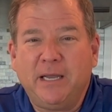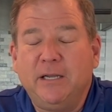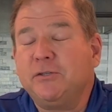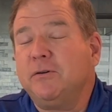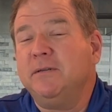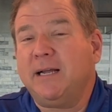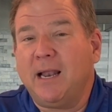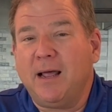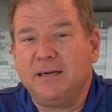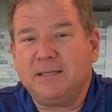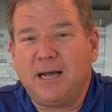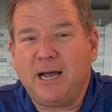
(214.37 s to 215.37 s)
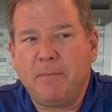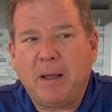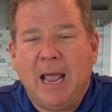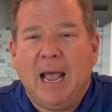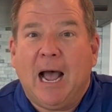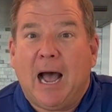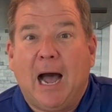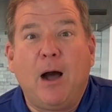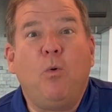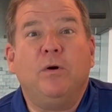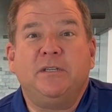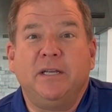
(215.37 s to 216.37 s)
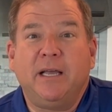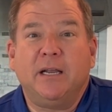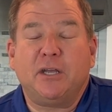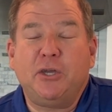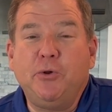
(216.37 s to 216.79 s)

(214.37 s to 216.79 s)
Eastern Daylight Time, I want to get